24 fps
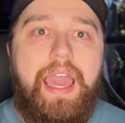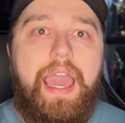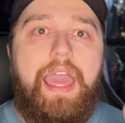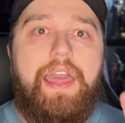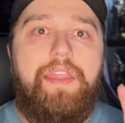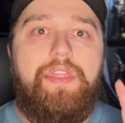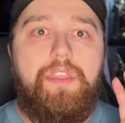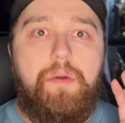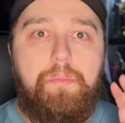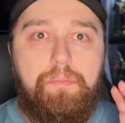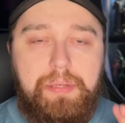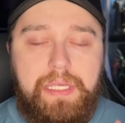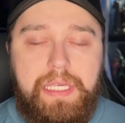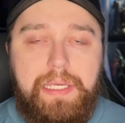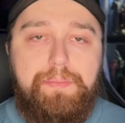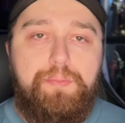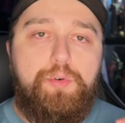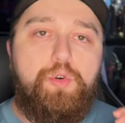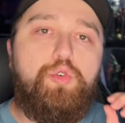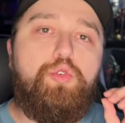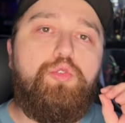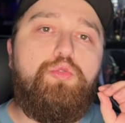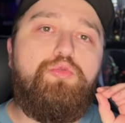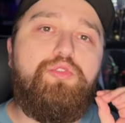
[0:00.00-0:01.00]
and the
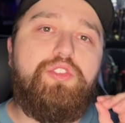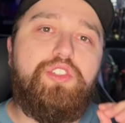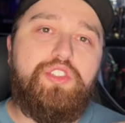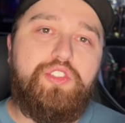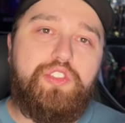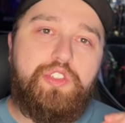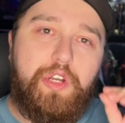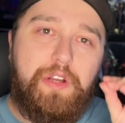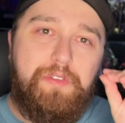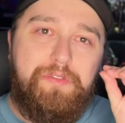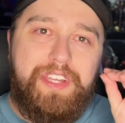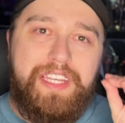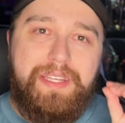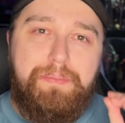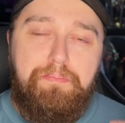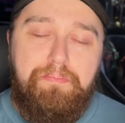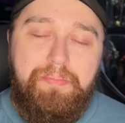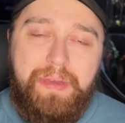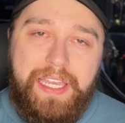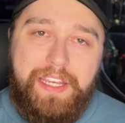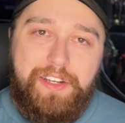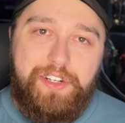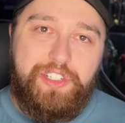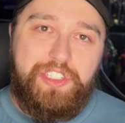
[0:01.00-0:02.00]
people who deserve a
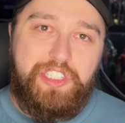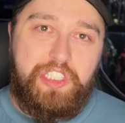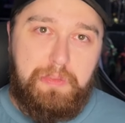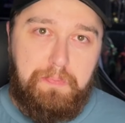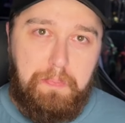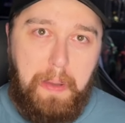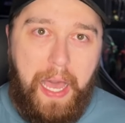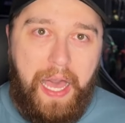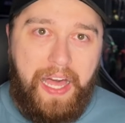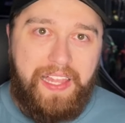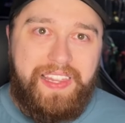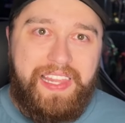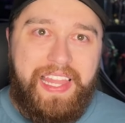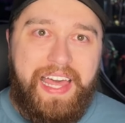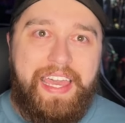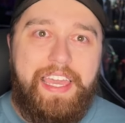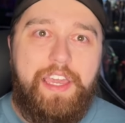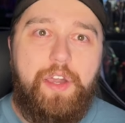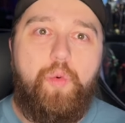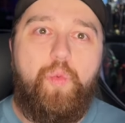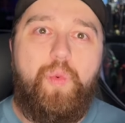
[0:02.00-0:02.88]
bigger spotlight